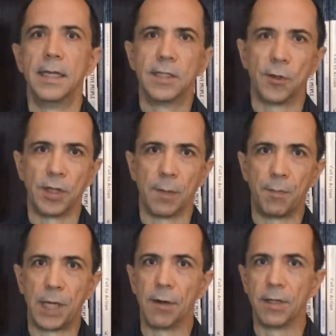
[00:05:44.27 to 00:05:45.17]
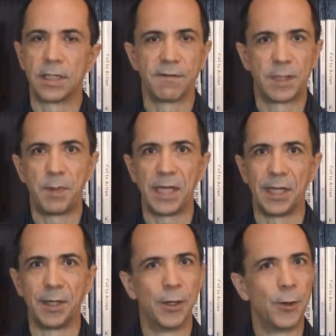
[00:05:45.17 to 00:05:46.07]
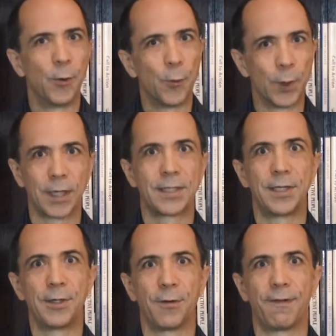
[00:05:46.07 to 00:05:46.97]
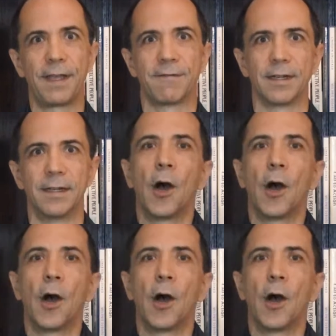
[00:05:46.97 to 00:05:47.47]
so the appearance of speed works in your favor.